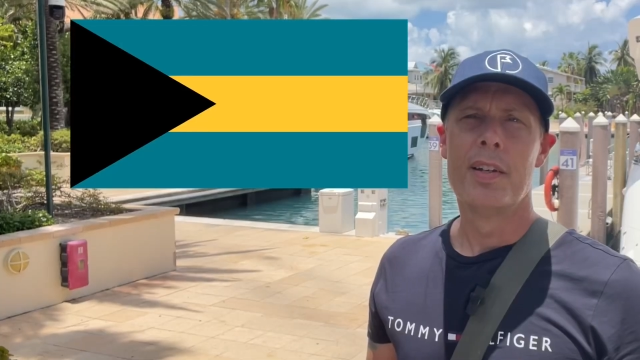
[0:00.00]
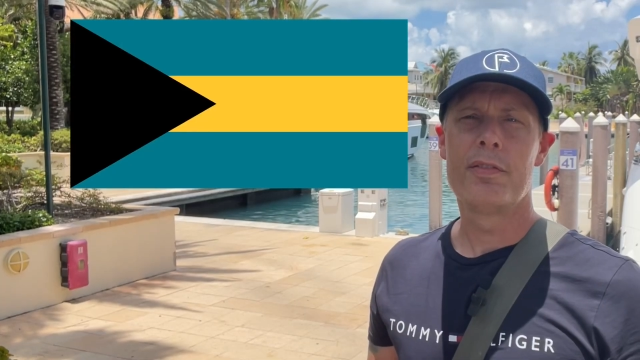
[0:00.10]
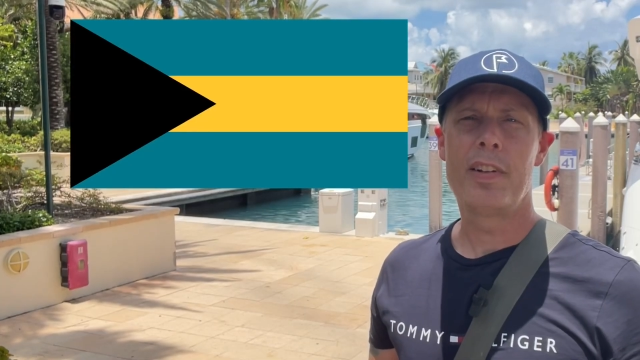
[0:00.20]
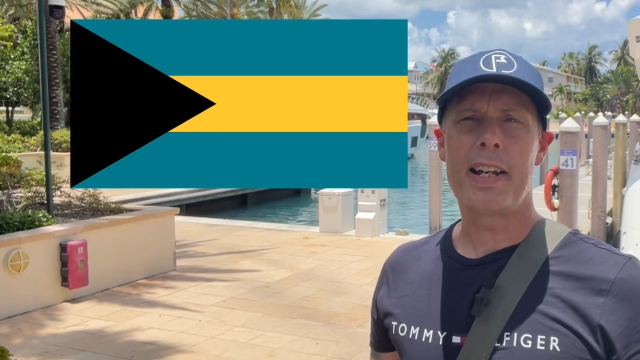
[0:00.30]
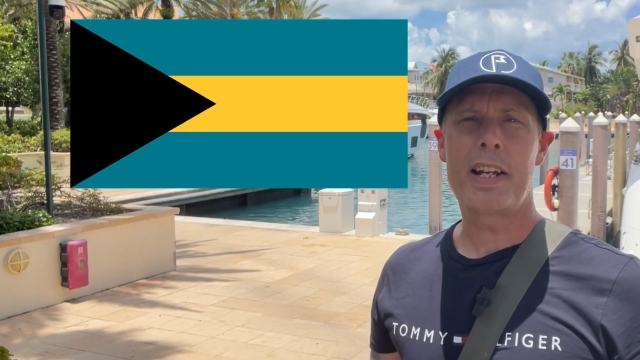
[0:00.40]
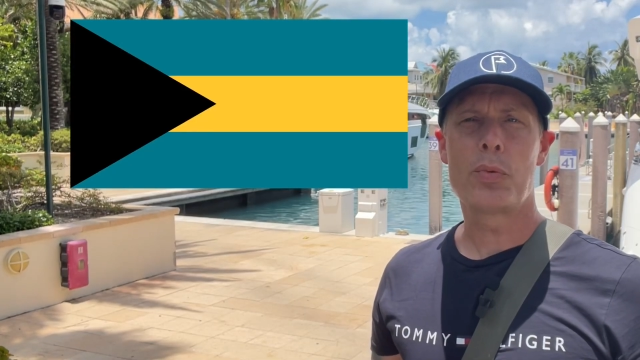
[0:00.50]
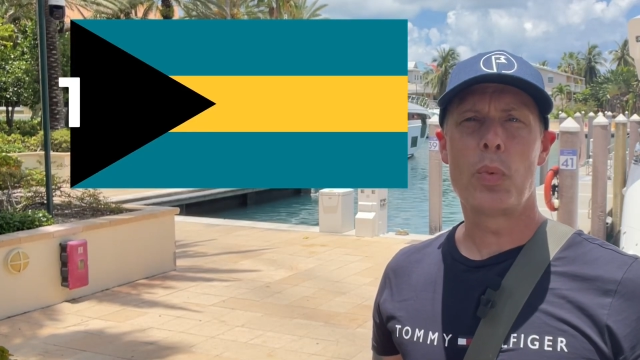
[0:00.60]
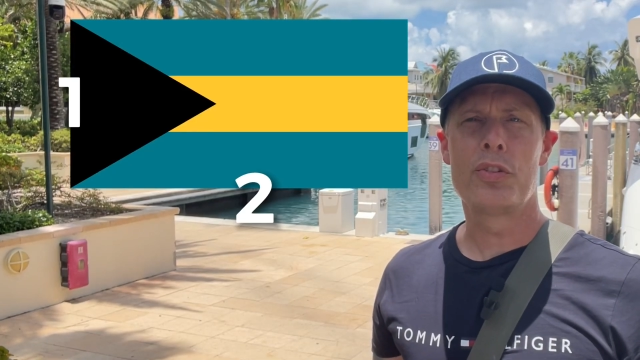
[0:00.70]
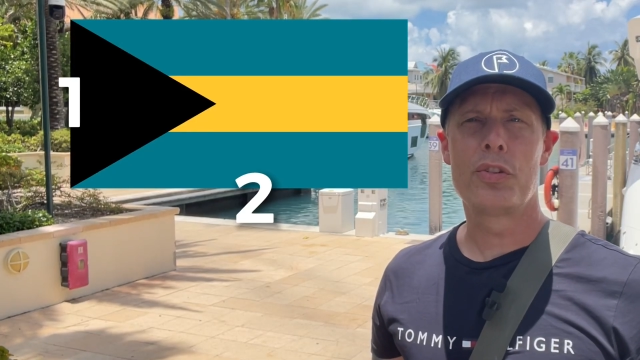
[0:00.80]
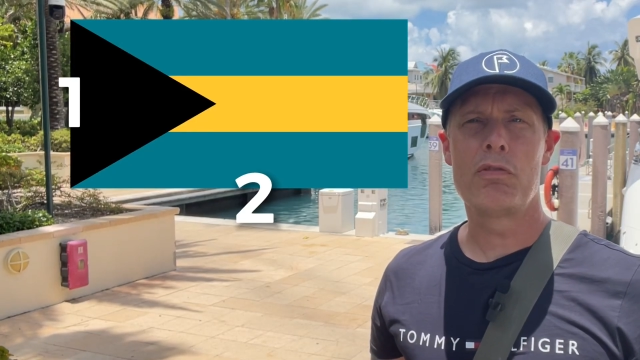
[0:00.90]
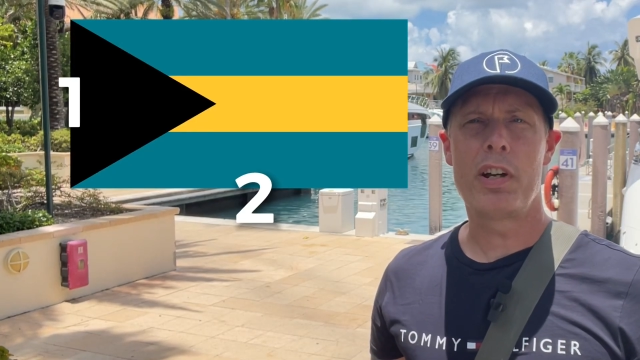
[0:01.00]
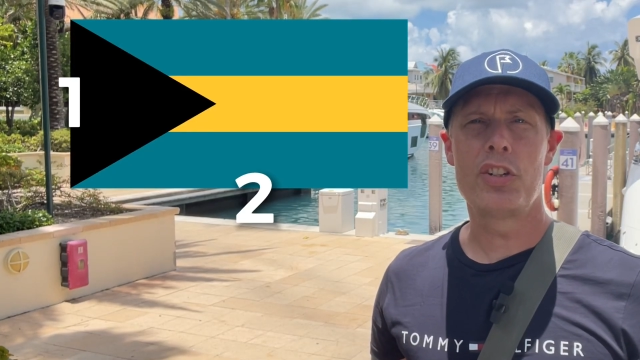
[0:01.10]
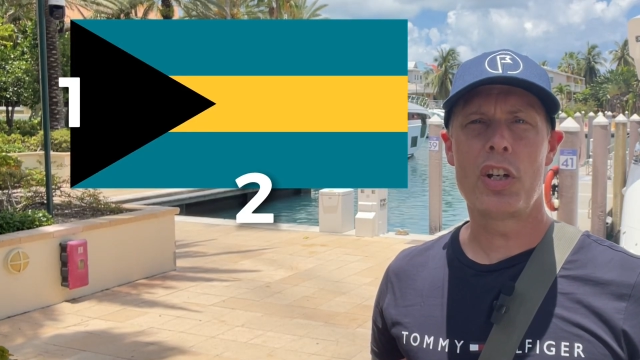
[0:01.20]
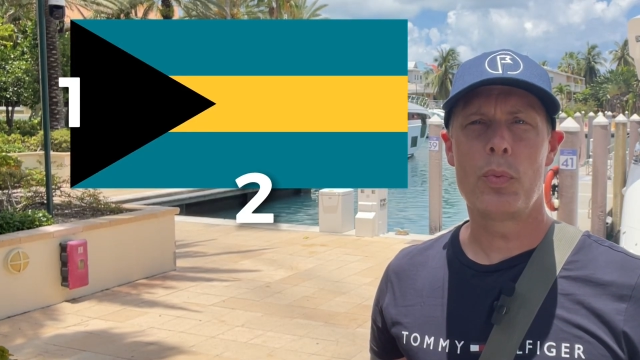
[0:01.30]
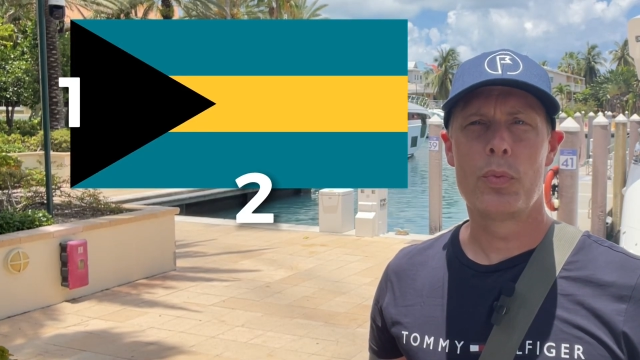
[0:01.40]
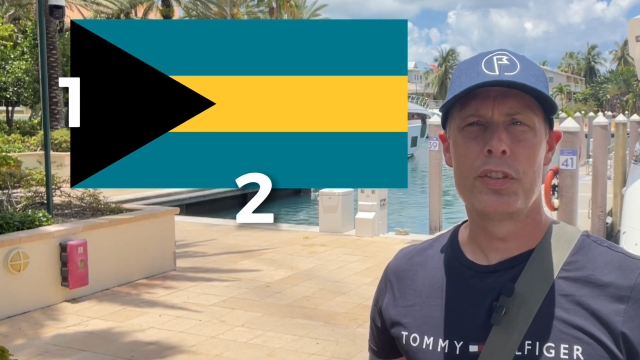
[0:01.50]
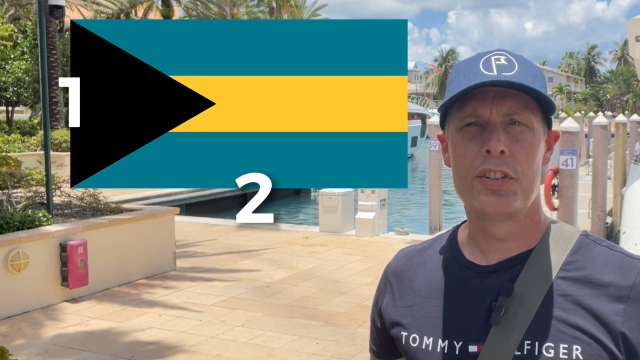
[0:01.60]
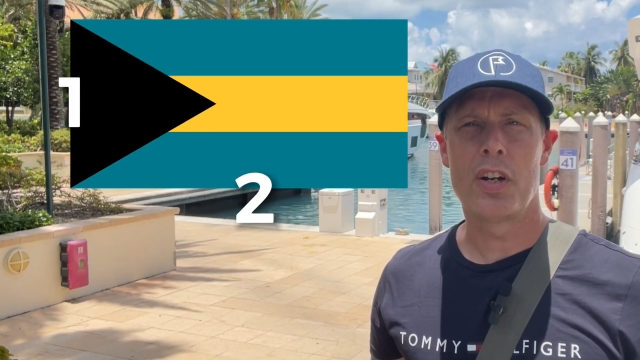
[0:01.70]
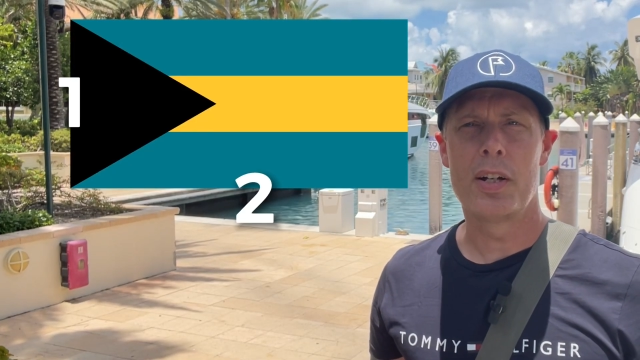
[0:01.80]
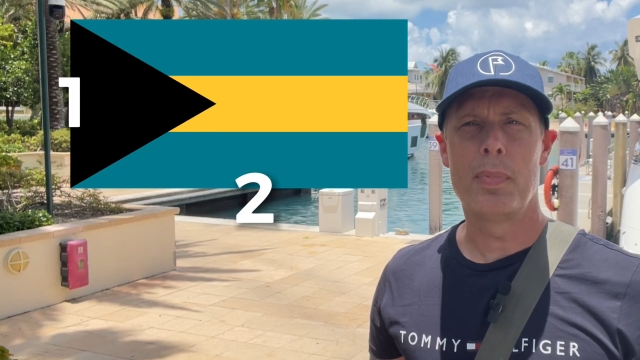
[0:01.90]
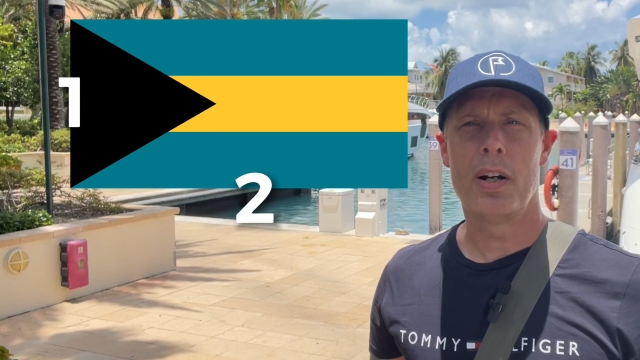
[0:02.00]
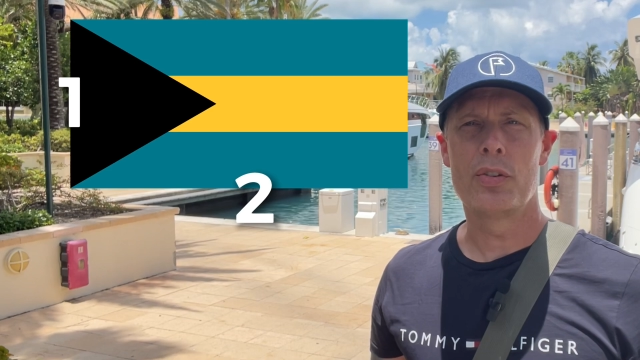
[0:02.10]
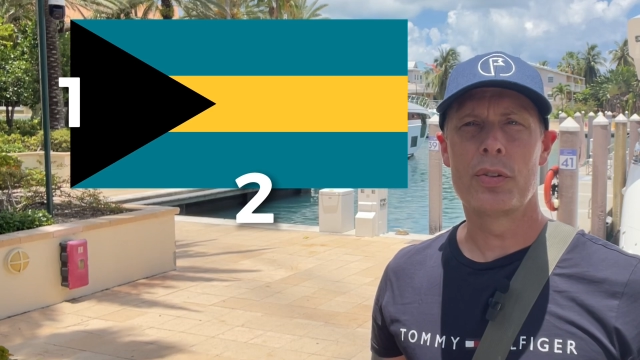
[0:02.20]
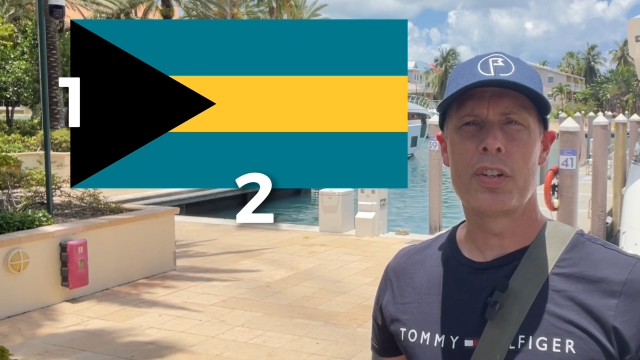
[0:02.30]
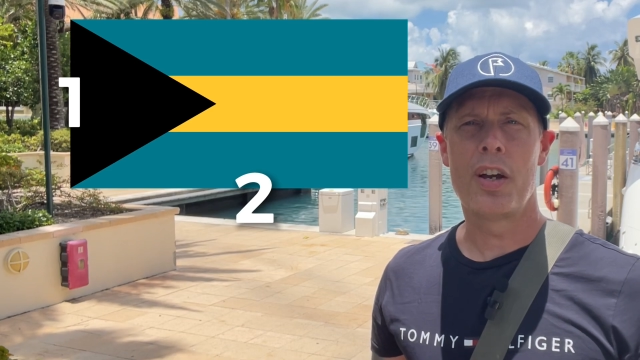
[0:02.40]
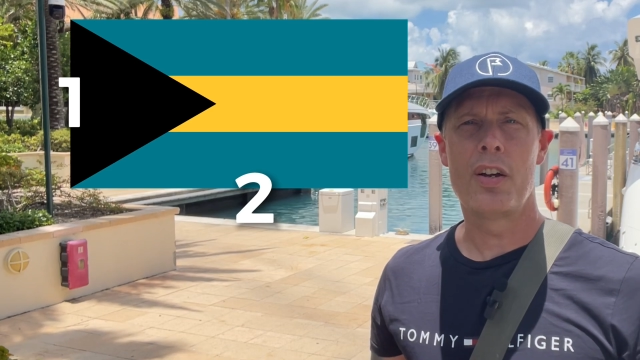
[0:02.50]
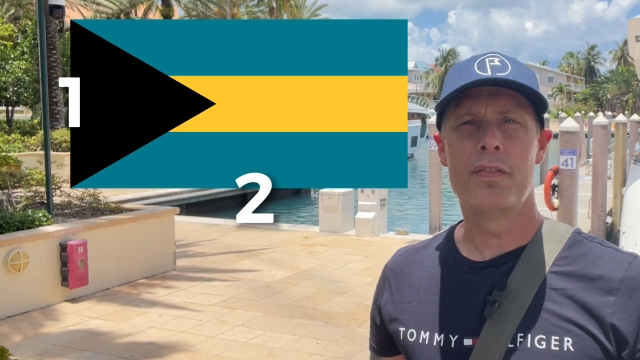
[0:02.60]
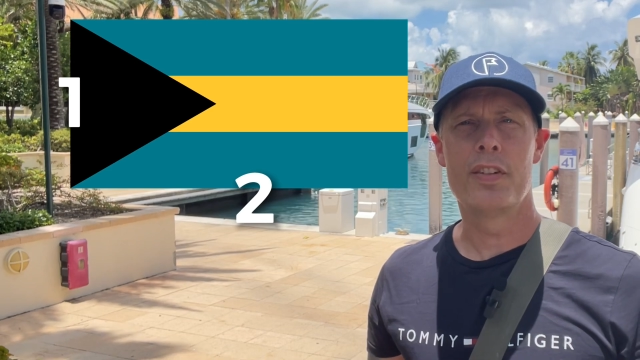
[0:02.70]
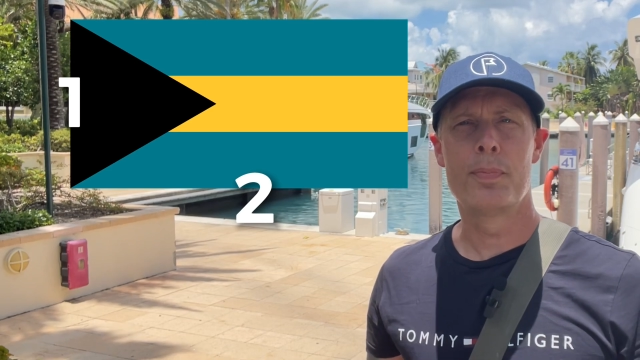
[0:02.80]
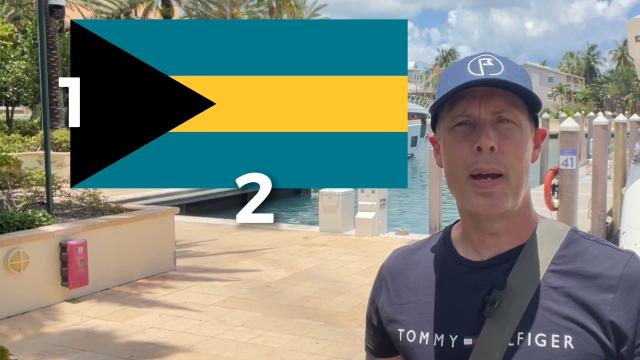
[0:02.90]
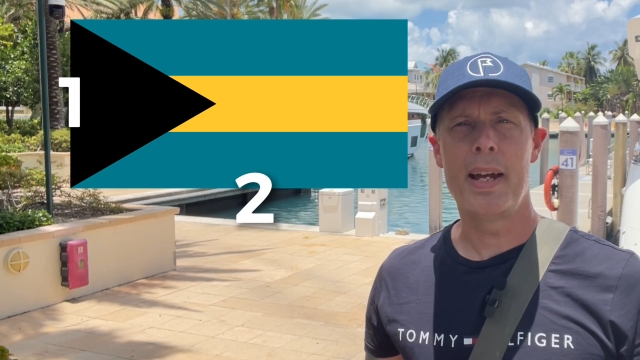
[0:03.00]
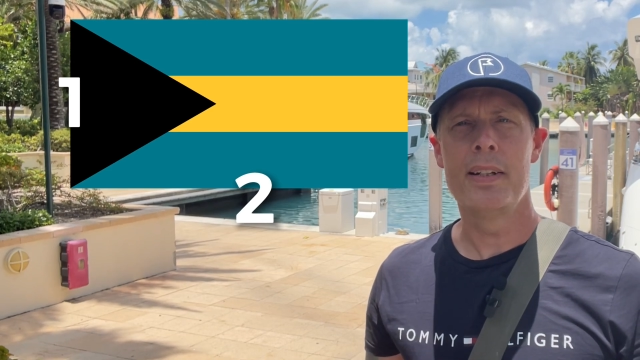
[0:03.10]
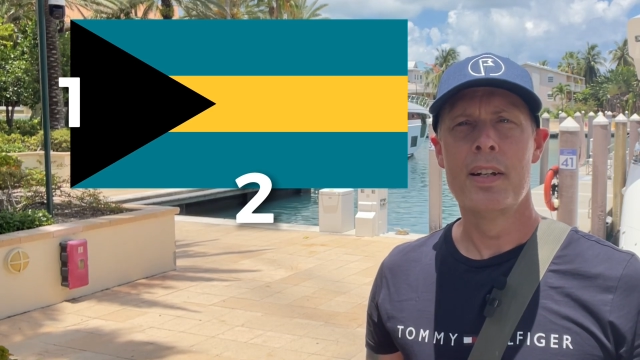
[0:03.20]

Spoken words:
The flag has a 1:2 ratio and was designed by Dr. Hervis Bain.